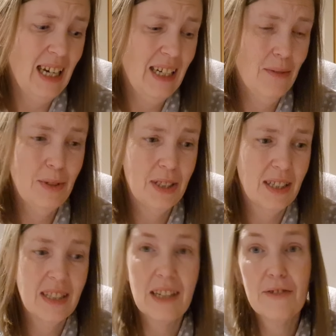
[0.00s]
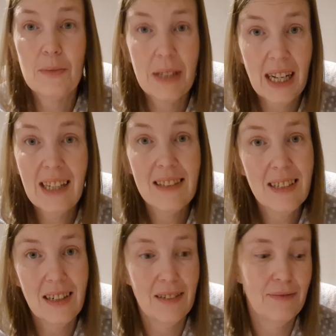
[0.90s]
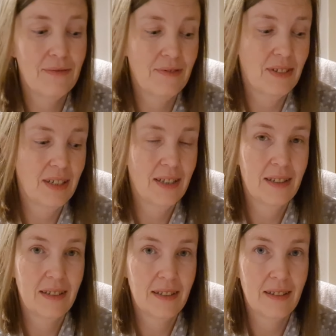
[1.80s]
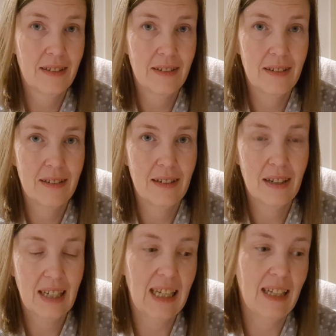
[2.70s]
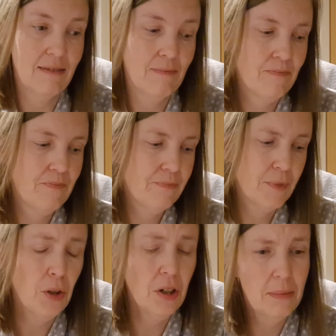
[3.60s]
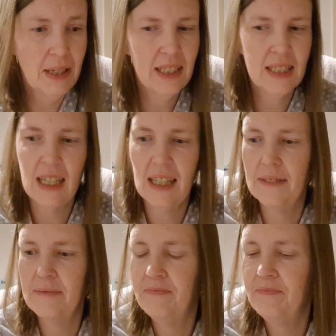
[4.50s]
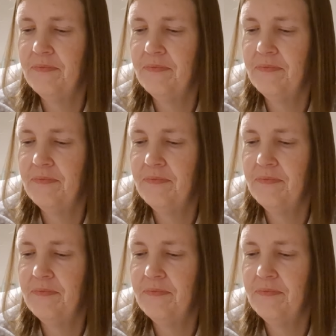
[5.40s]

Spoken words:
And it would have served me right to have again. Or a maintain.